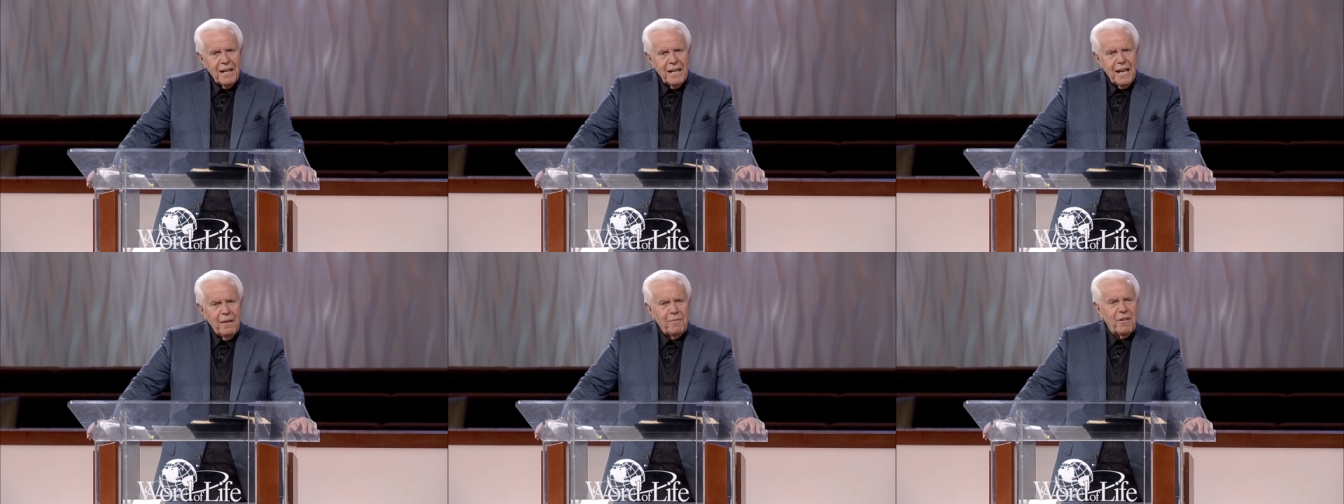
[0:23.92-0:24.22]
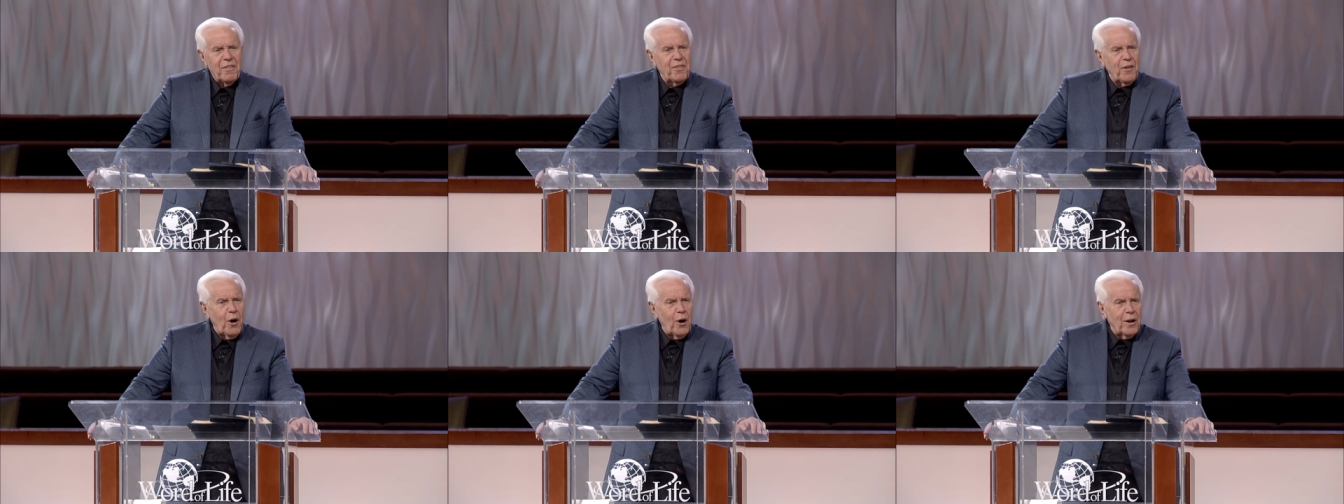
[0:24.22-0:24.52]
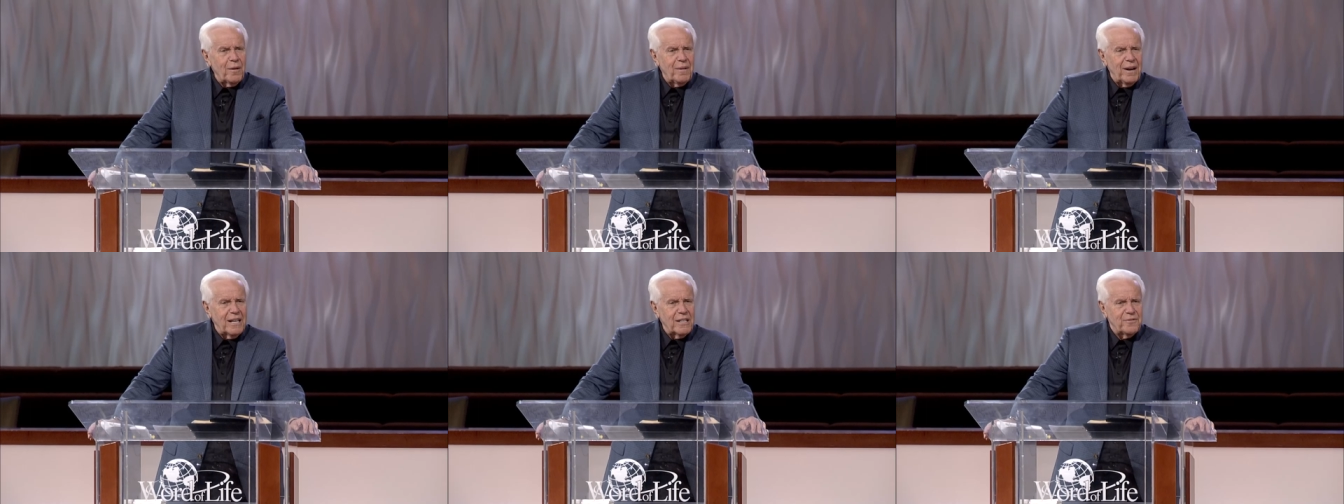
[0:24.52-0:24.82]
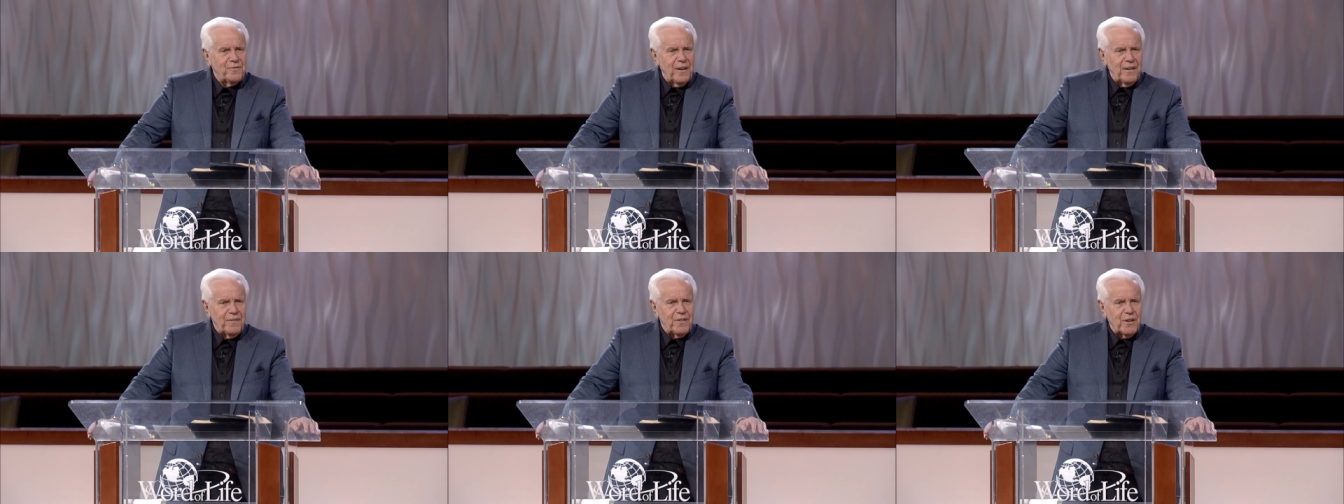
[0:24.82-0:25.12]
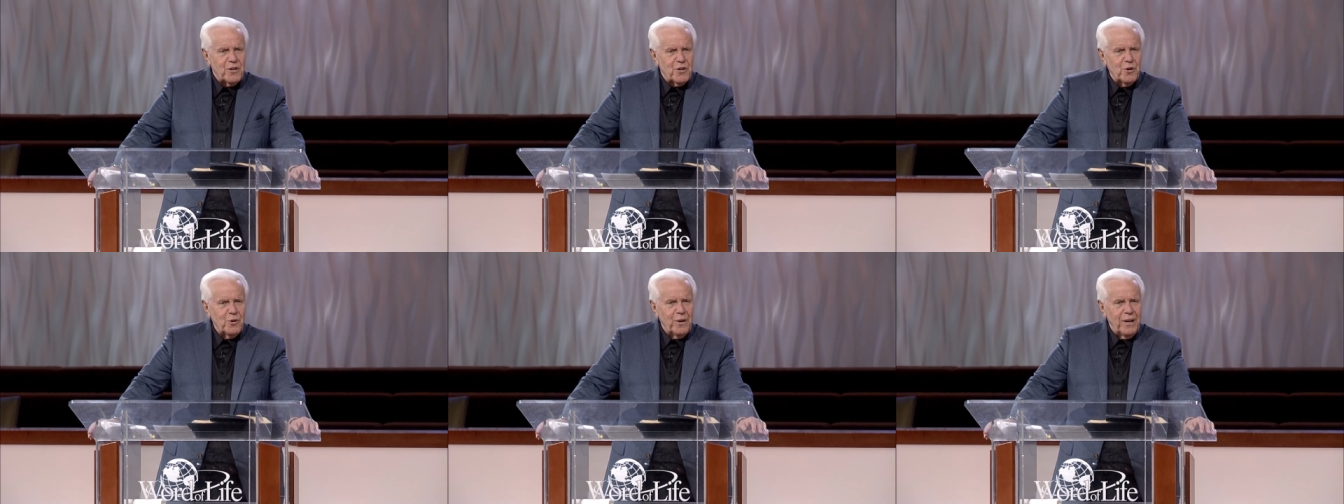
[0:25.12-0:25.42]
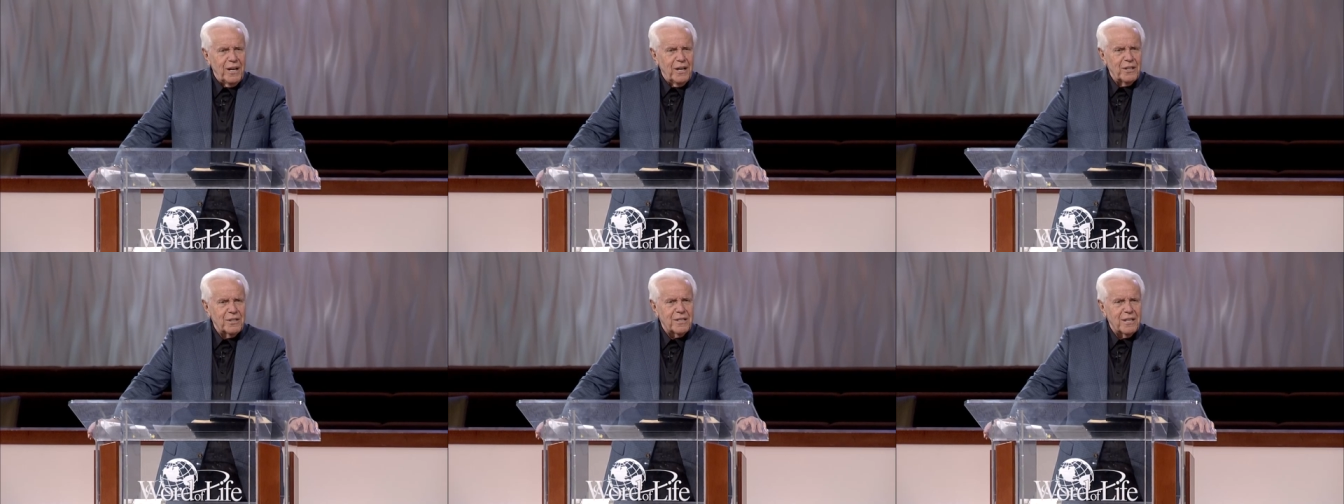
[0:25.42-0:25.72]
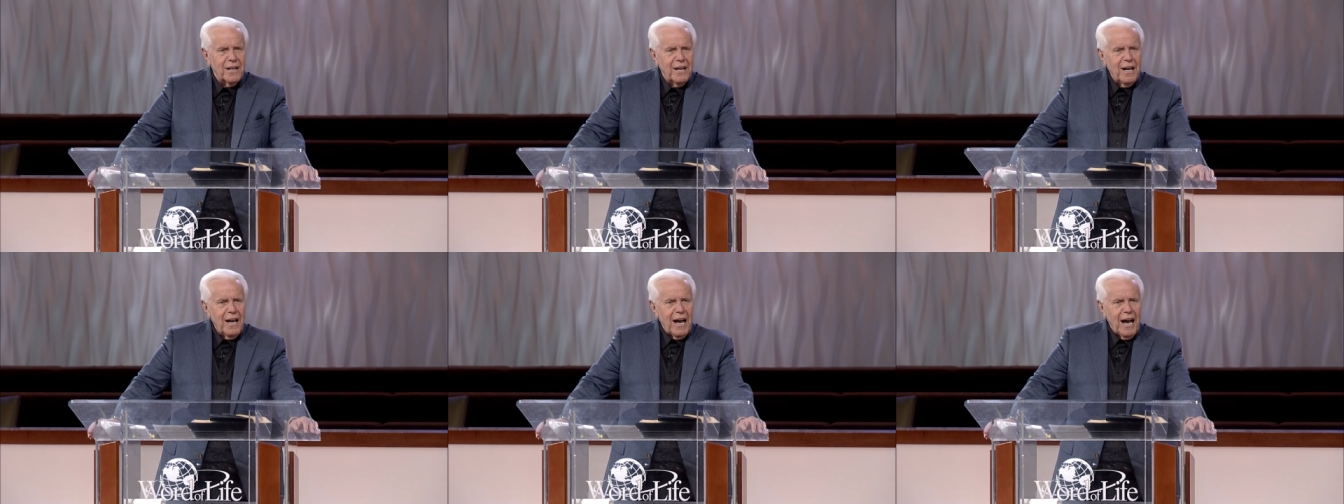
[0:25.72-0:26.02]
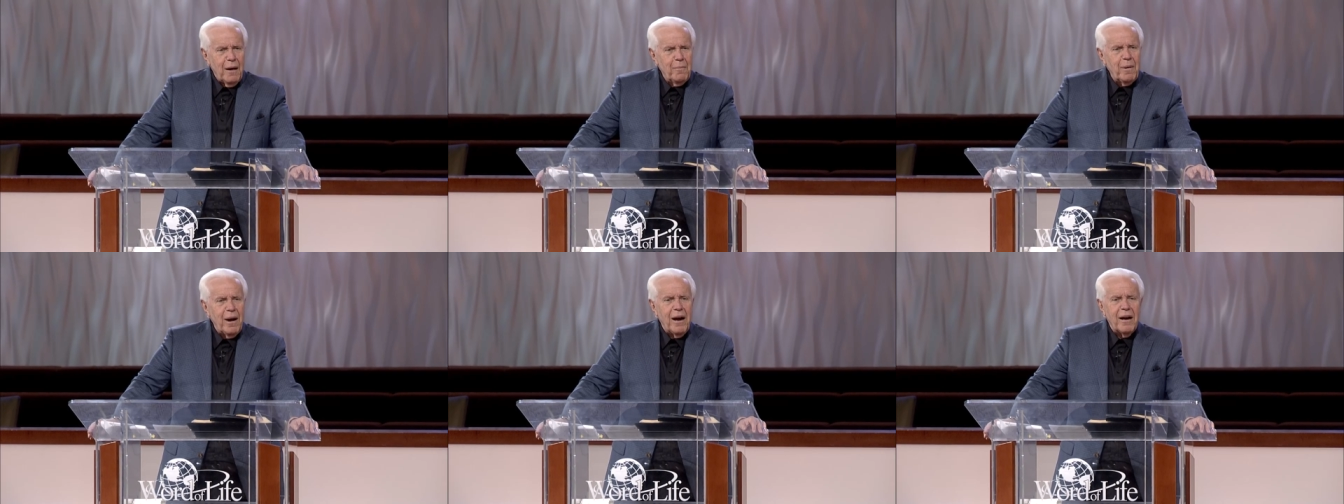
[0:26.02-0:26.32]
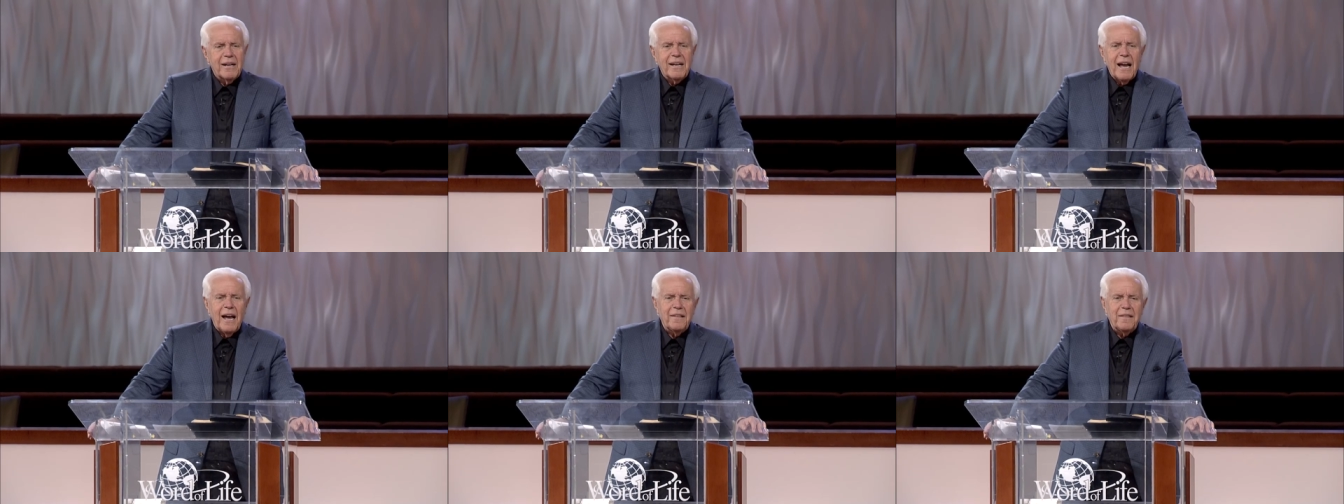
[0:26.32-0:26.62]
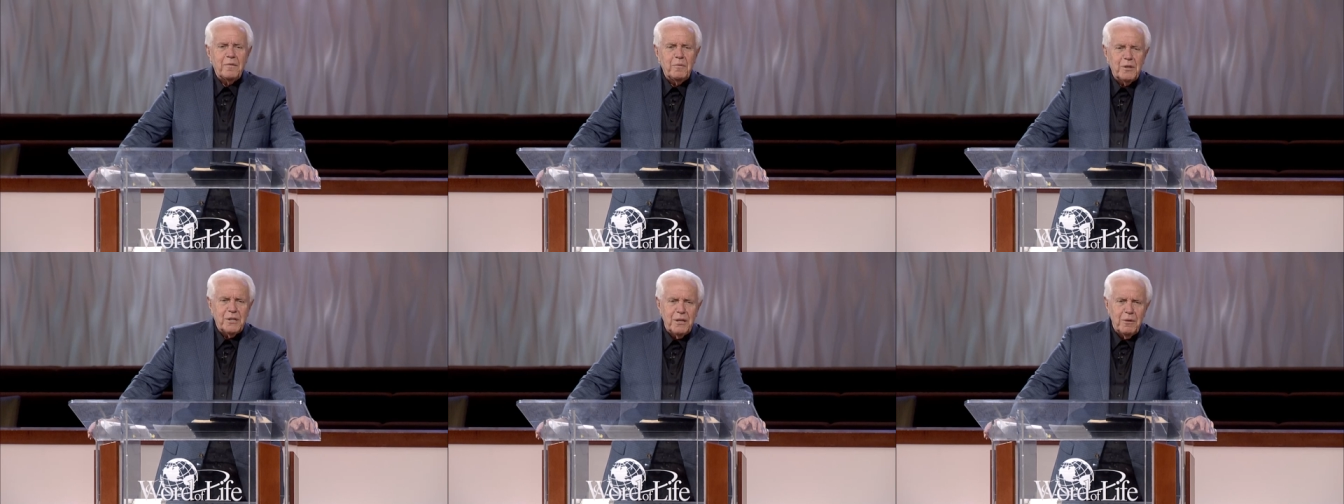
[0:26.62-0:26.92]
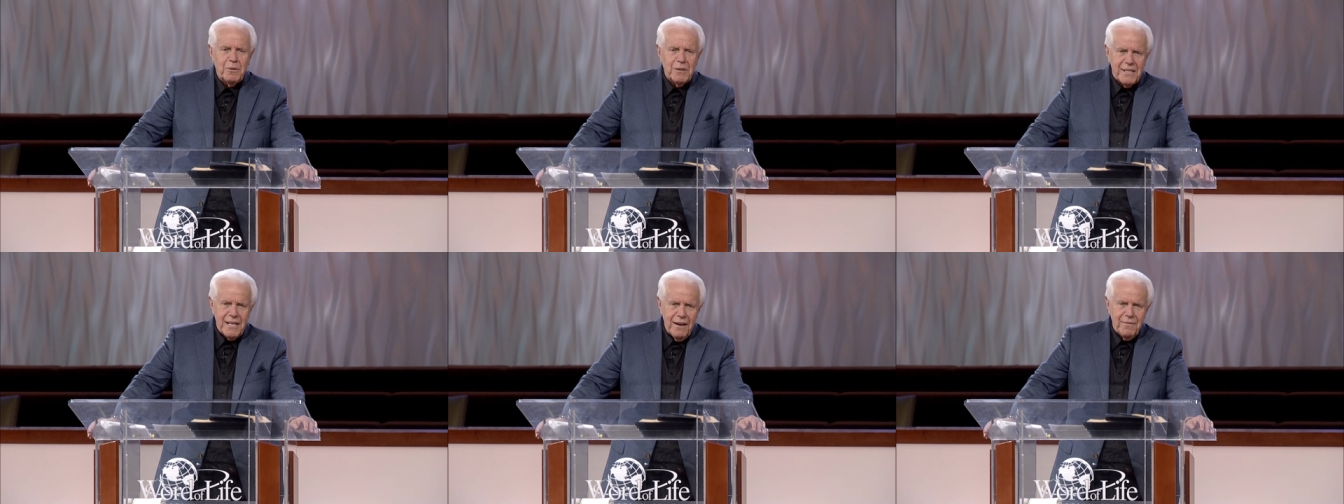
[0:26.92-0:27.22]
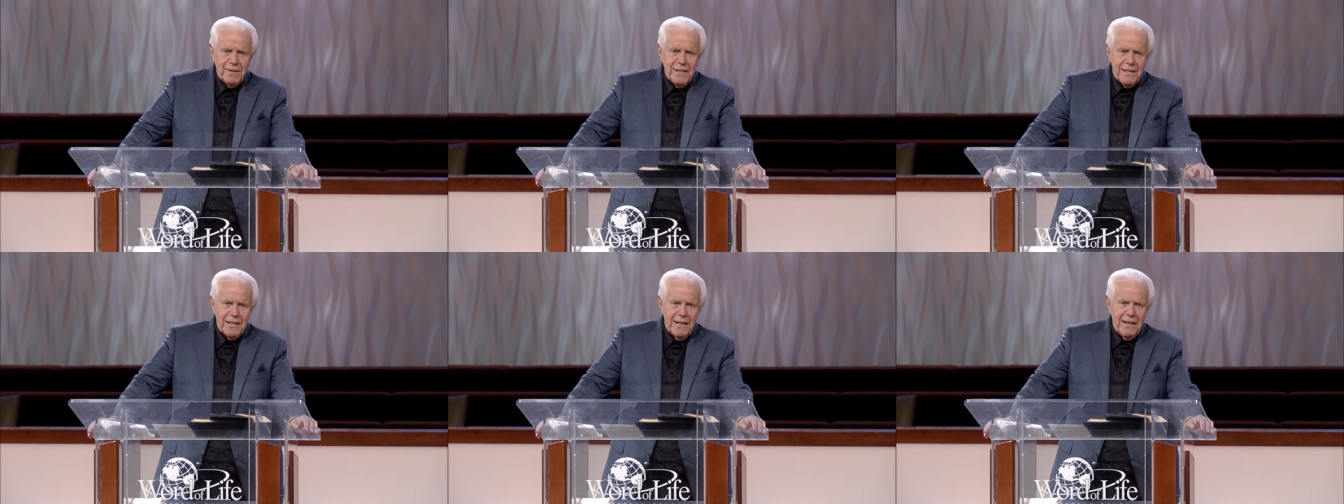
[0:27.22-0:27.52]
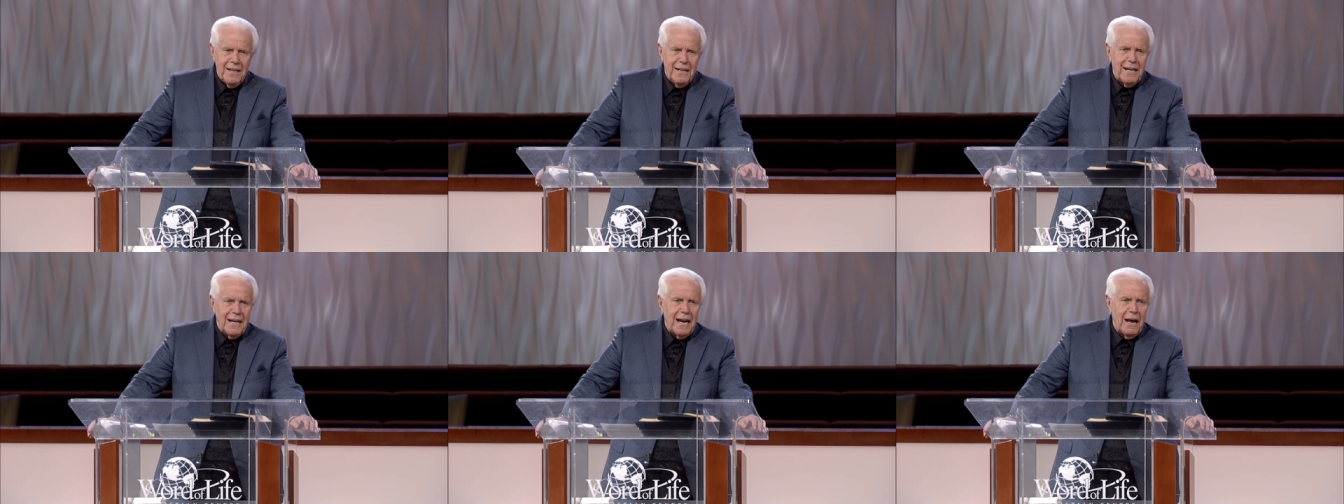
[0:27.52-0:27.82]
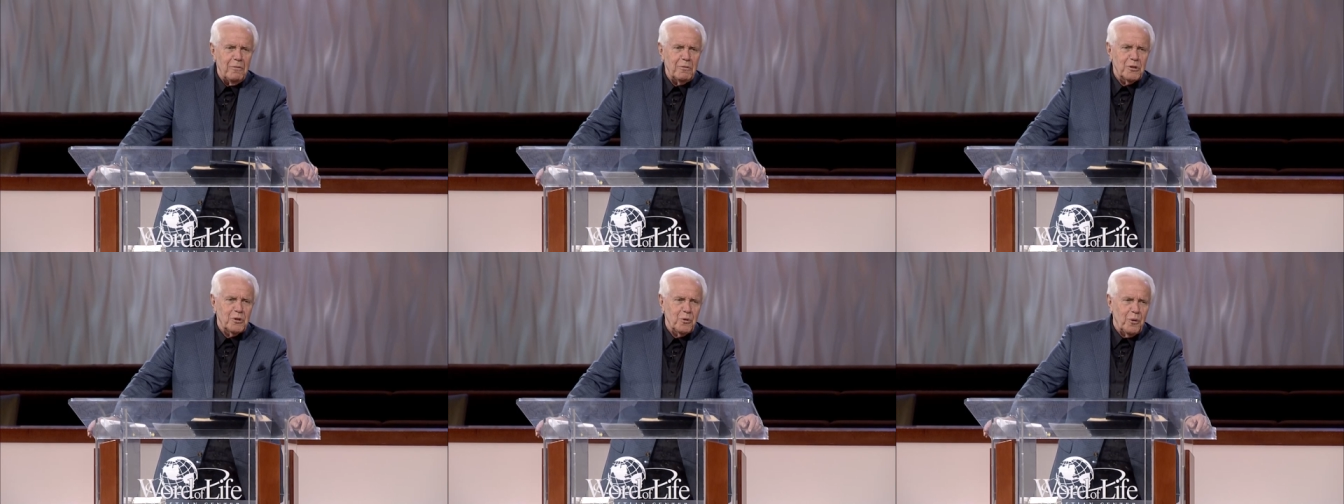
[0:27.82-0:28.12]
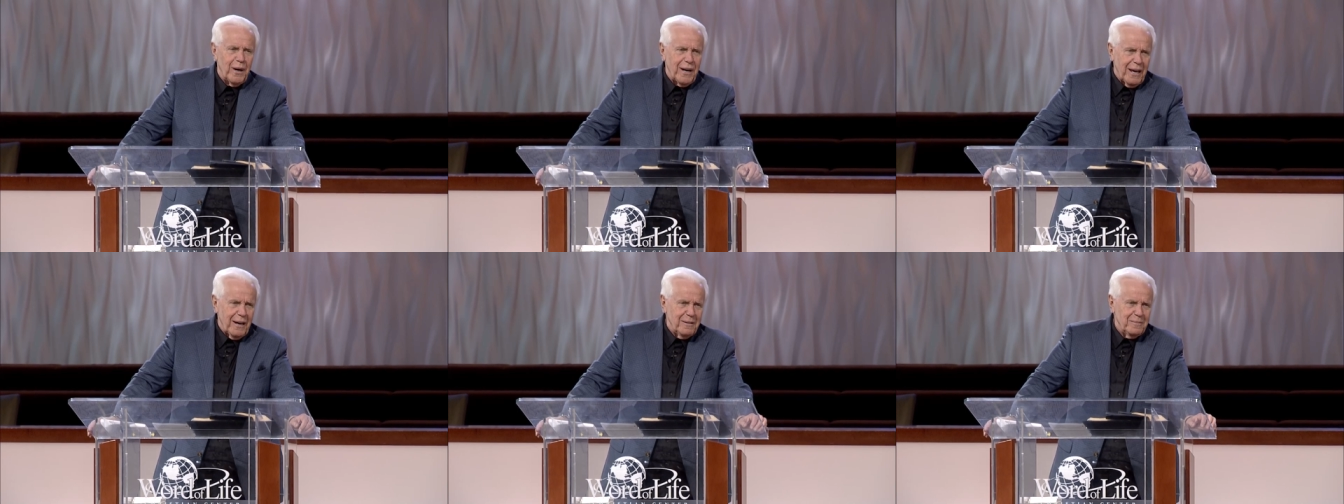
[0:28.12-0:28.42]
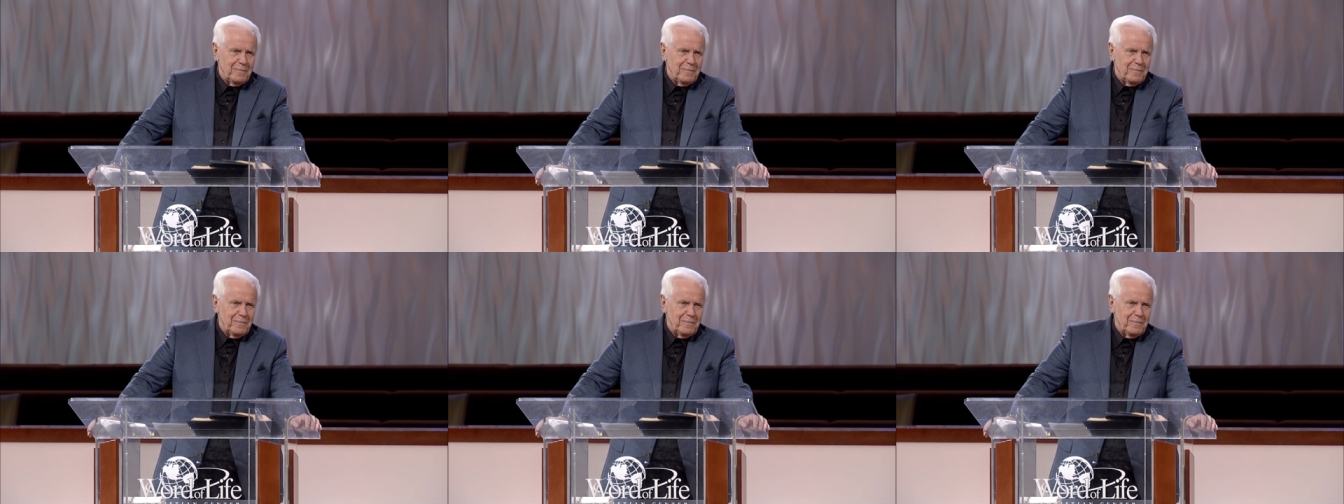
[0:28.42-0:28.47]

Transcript: Never thought of it as 52 years. I married Kathy when she was 17 and I was 20.